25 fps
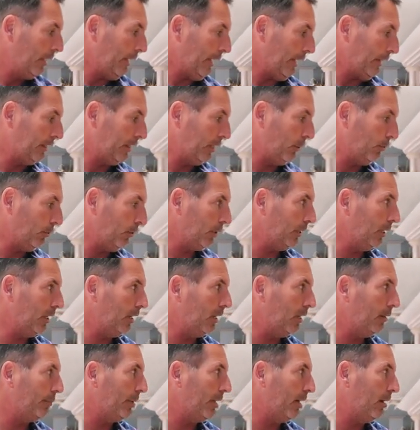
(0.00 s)
and I think we're going
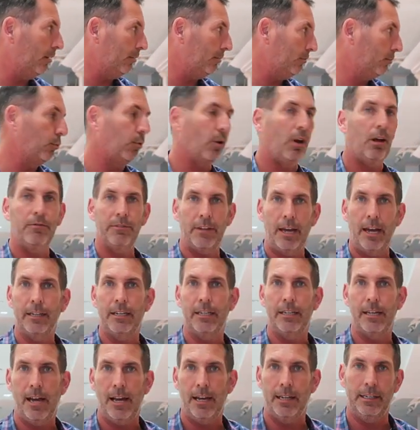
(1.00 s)
to get about twelve
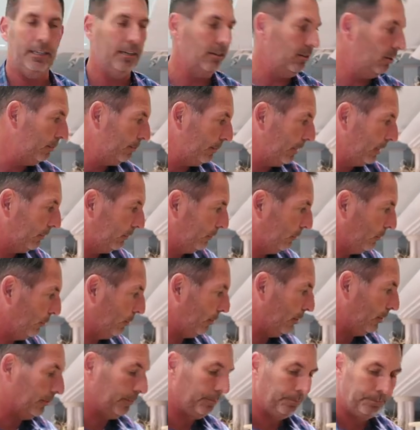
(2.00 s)
ninety nine here in my
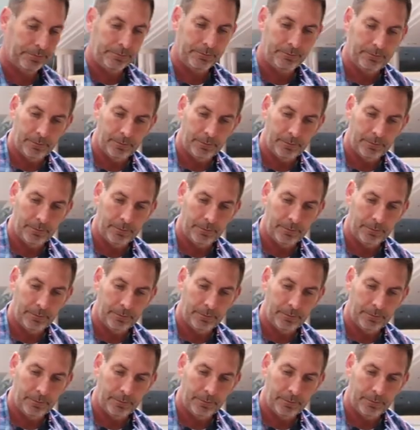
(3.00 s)
store.